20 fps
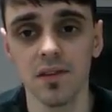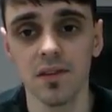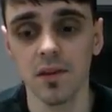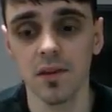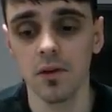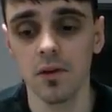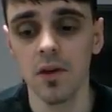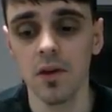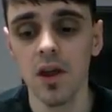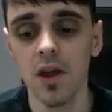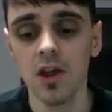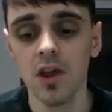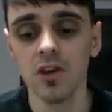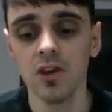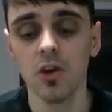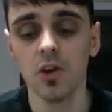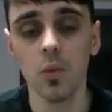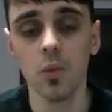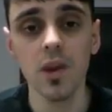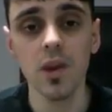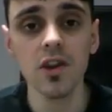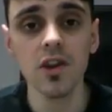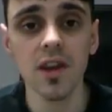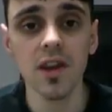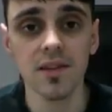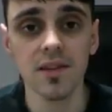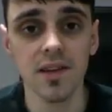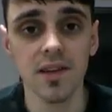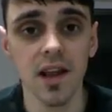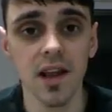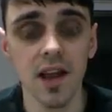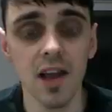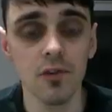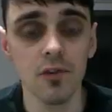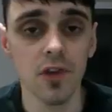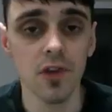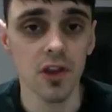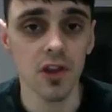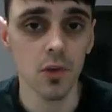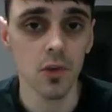So when you get to the
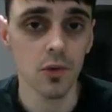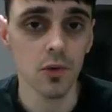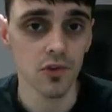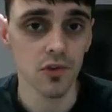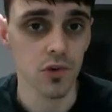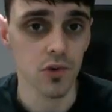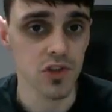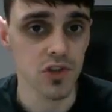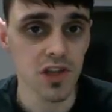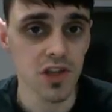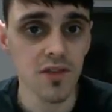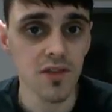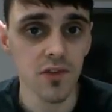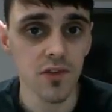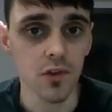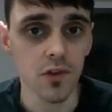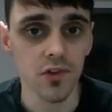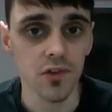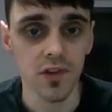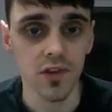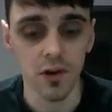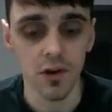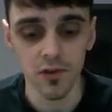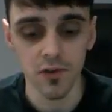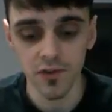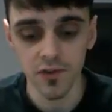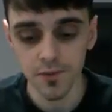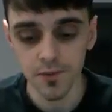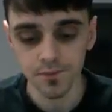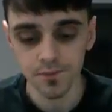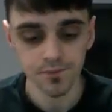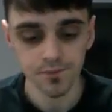level that you want to achieve for yourself,